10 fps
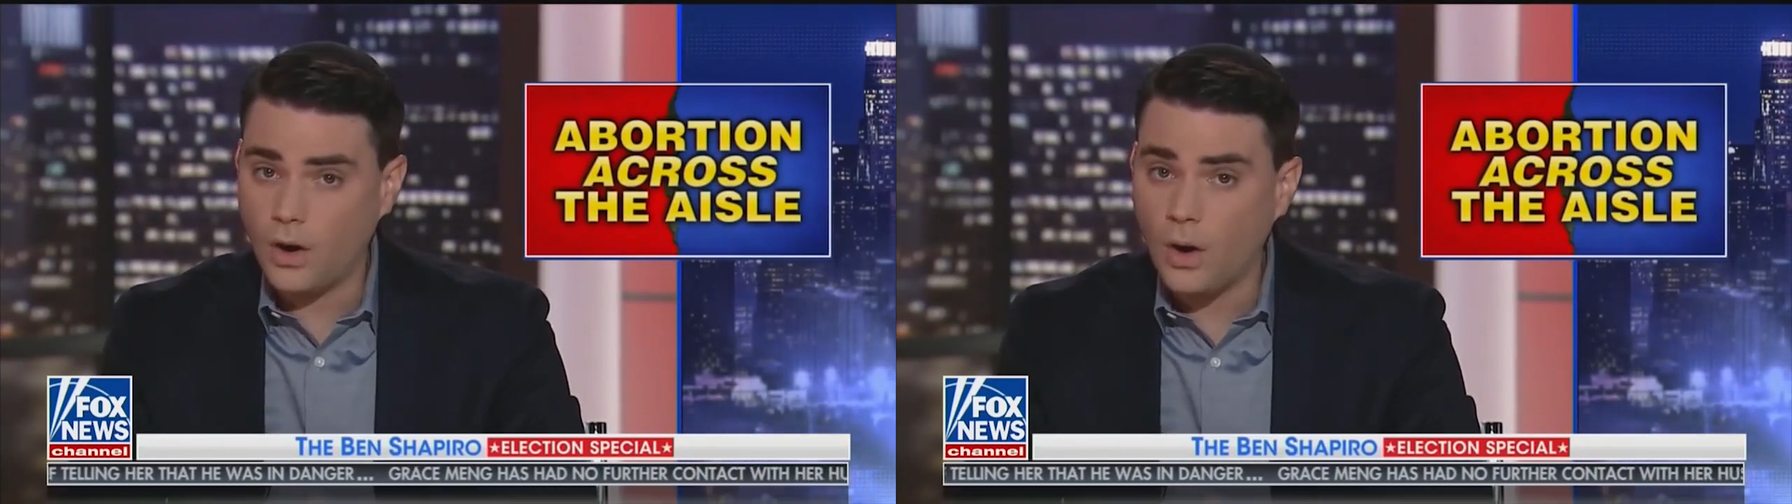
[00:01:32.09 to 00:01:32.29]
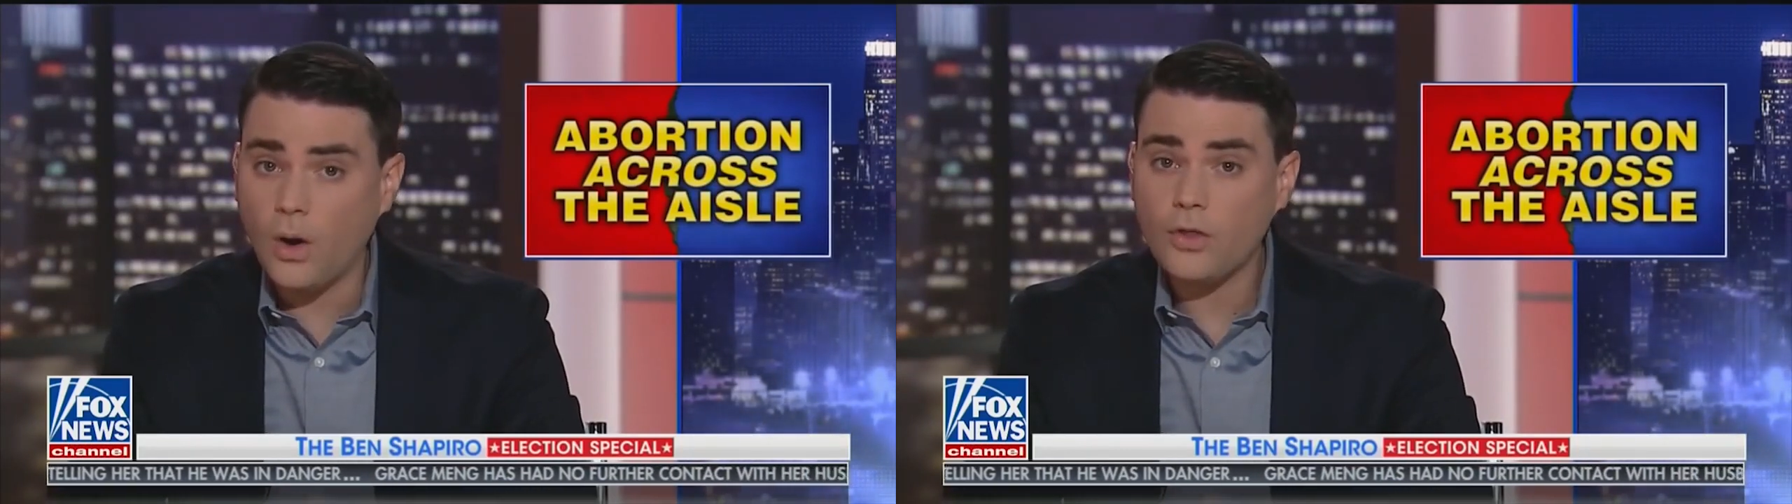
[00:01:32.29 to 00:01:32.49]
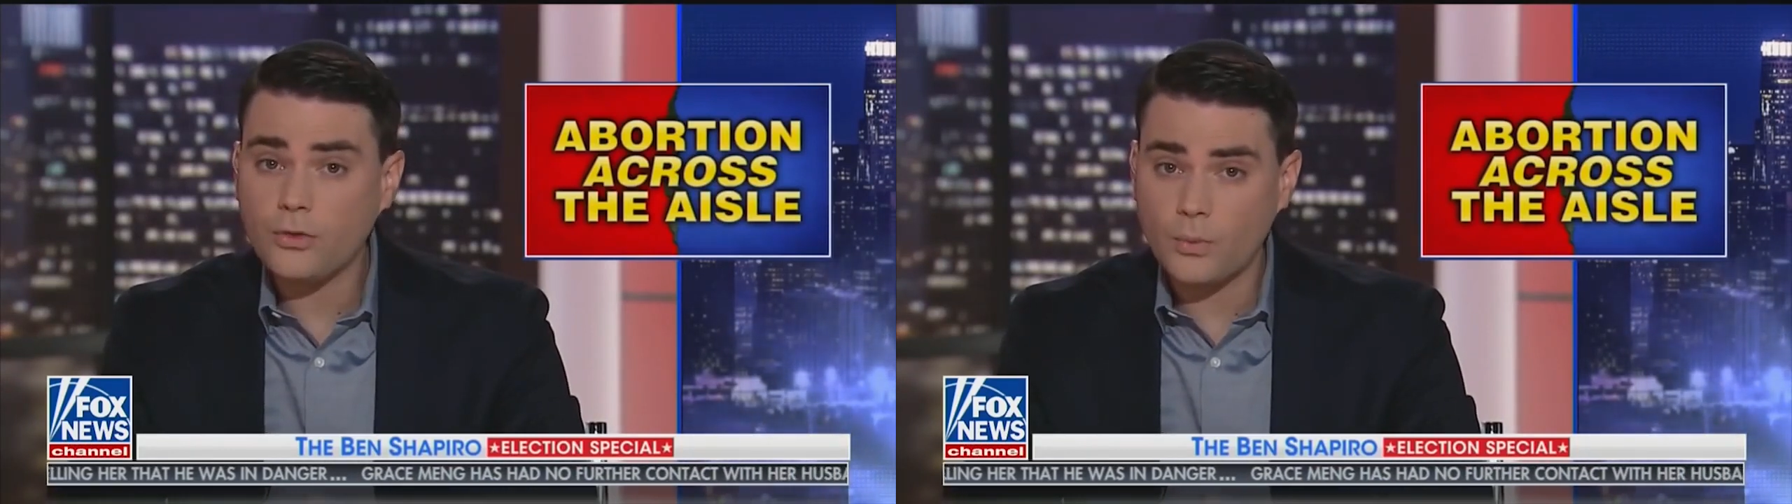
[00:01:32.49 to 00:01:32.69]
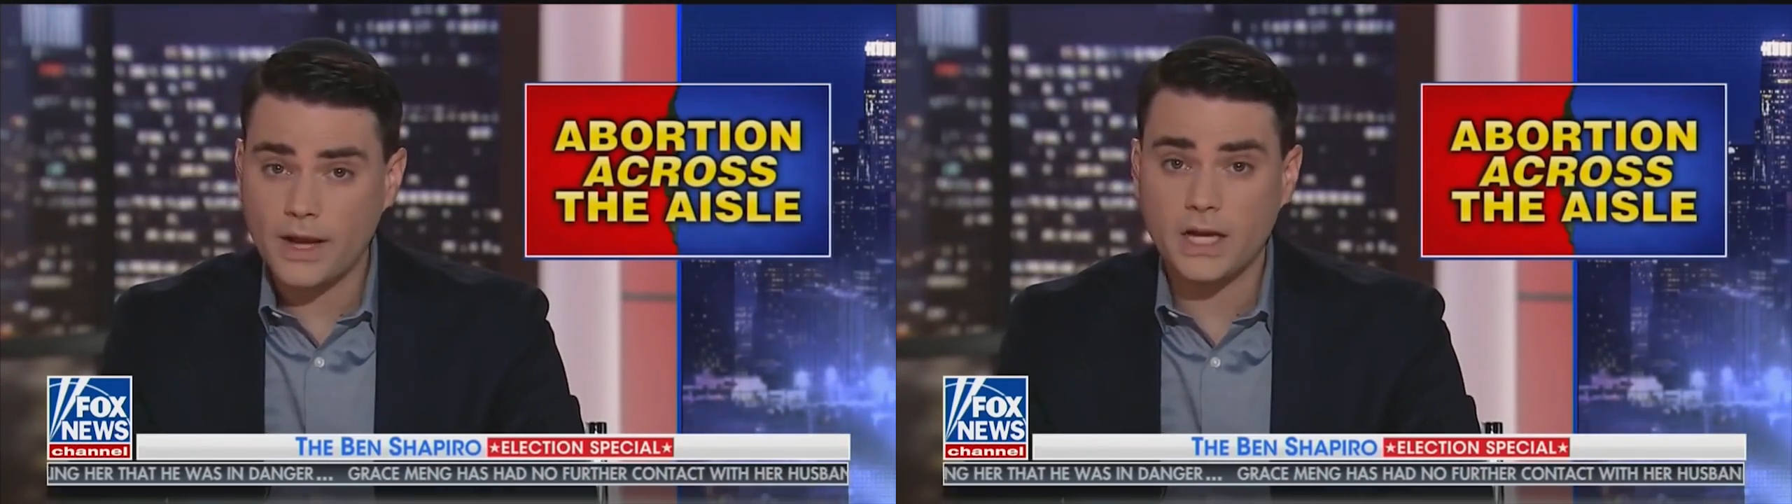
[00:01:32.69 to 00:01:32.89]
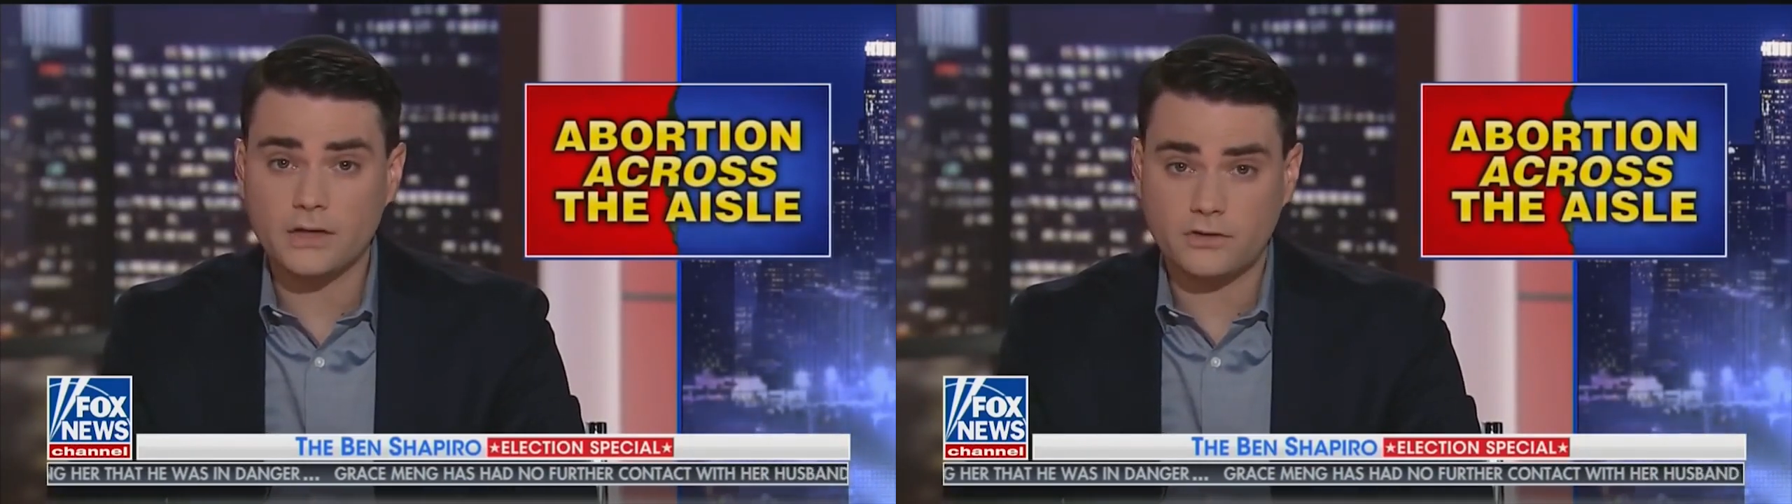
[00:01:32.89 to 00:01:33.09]
all the
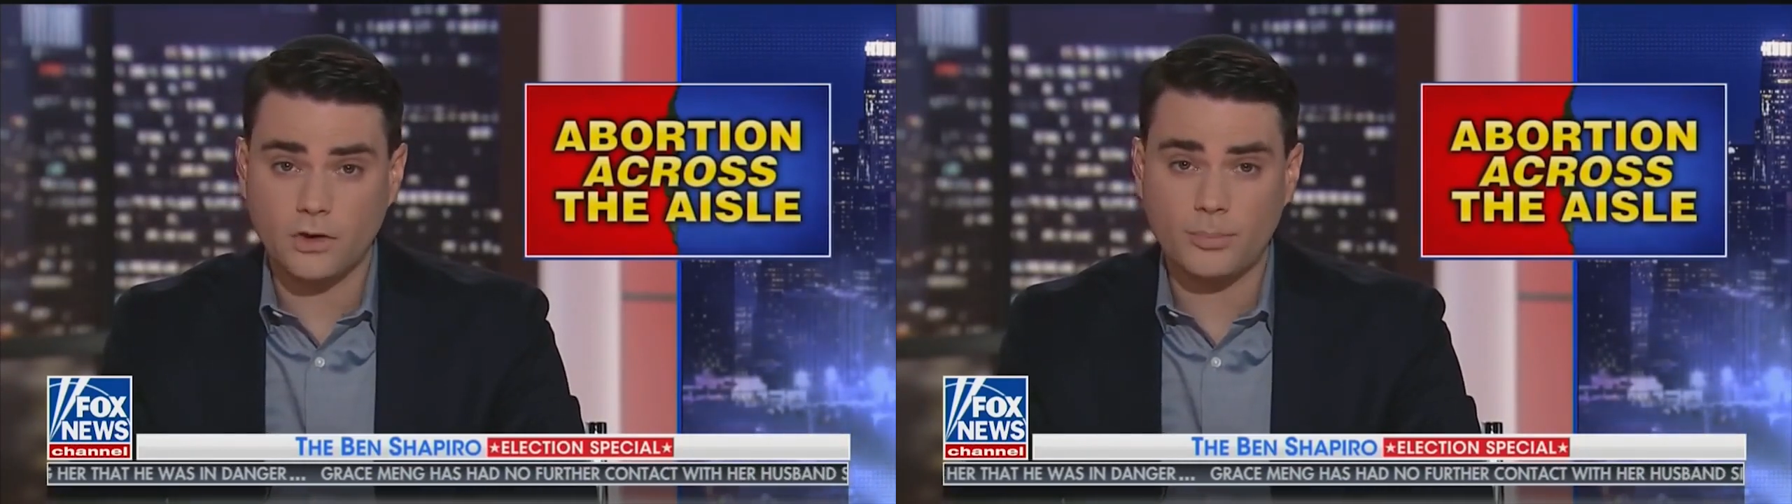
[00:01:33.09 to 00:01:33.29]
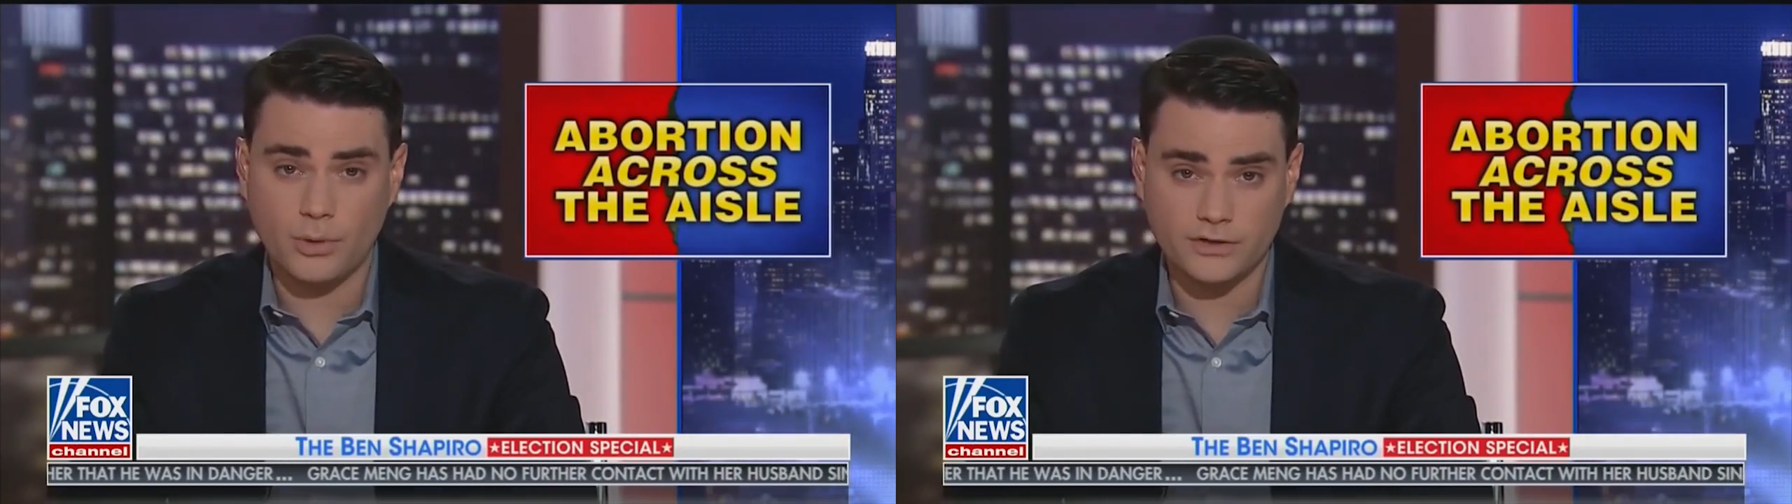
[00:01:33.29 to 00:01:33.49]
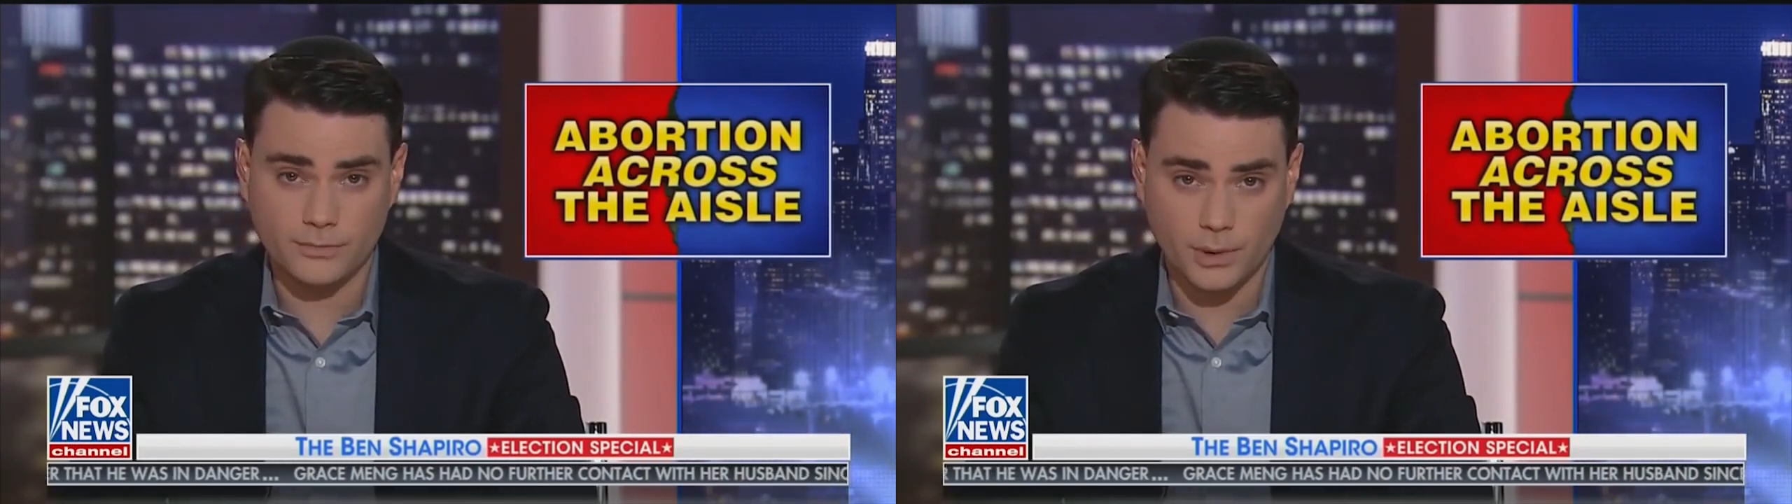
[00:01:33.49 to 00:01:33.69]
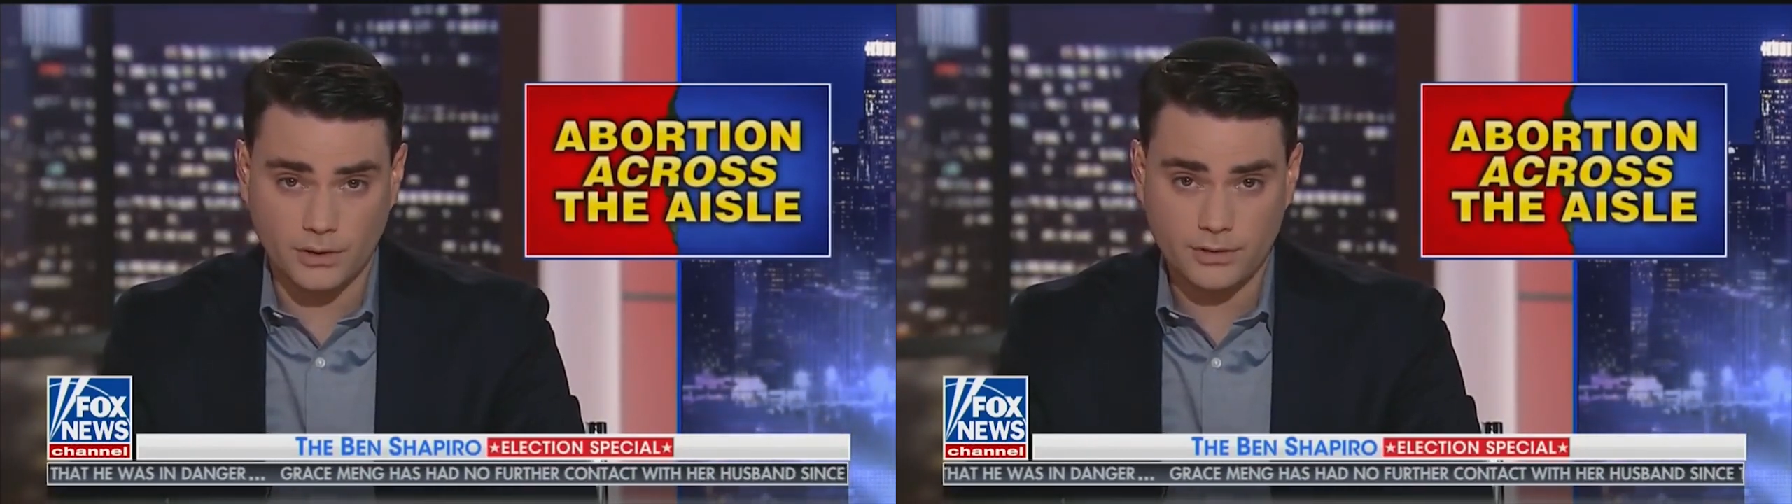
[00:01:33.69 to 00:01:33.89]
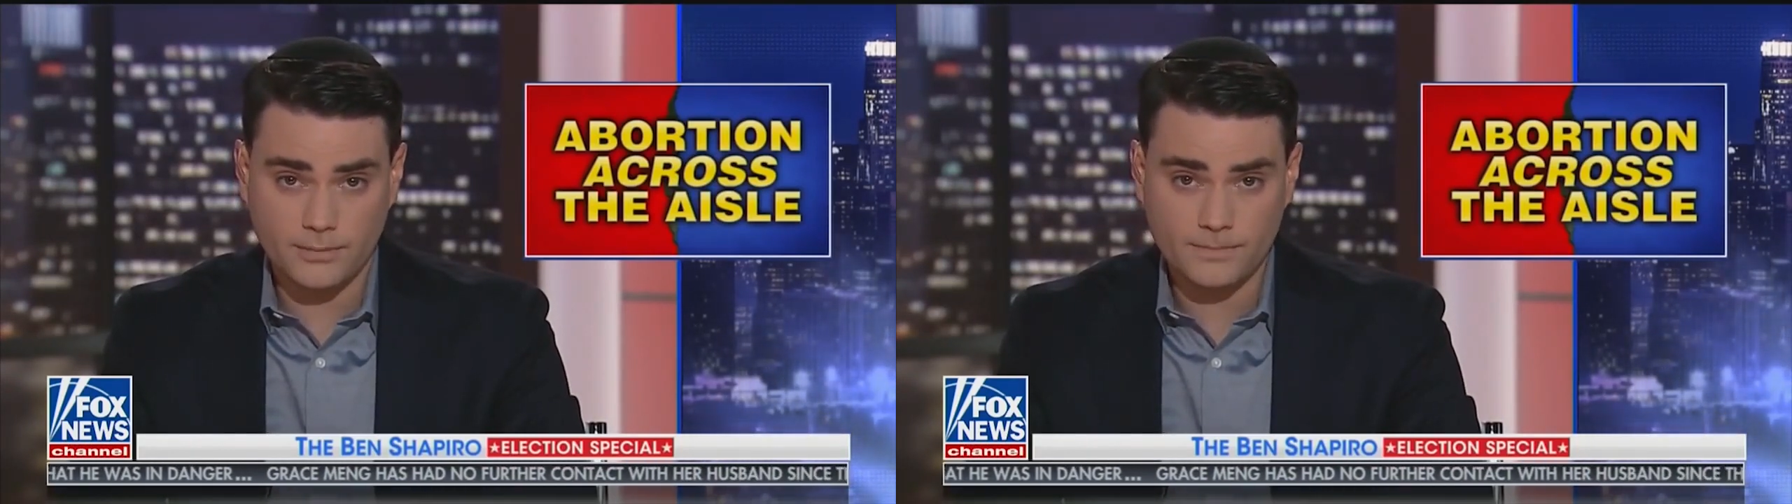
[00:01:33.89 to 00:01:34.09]
way until point of
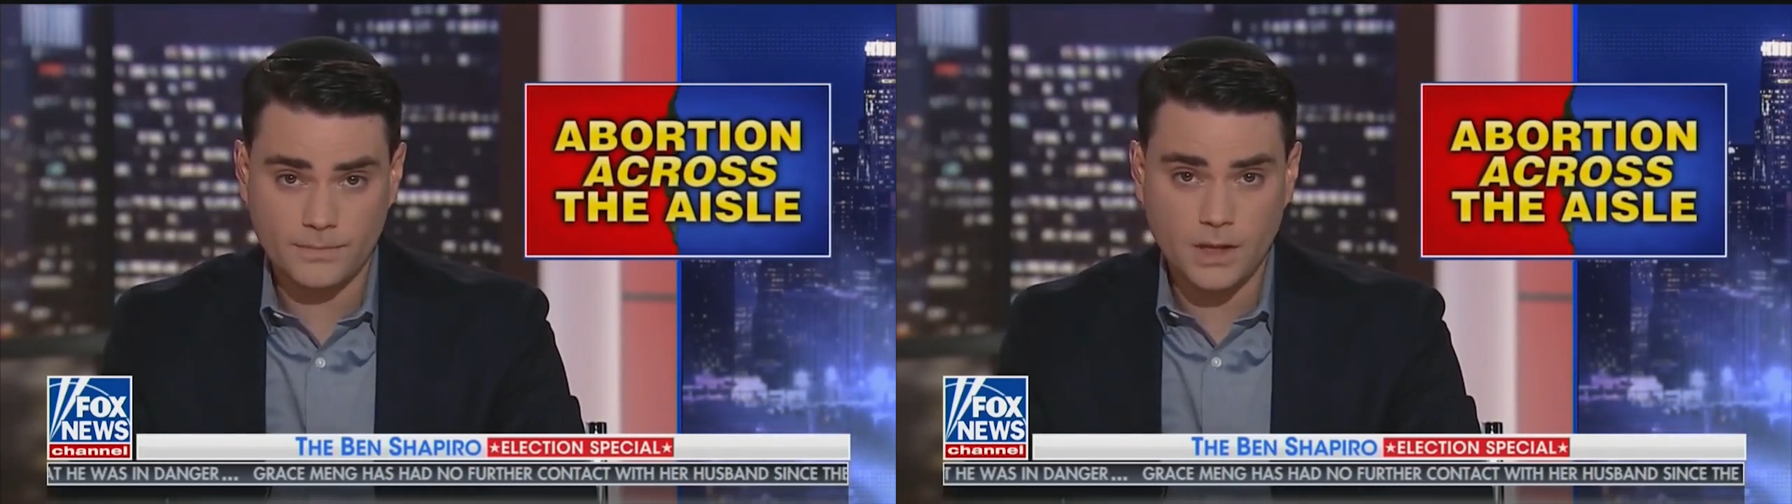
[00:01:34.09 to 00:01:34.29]
birth.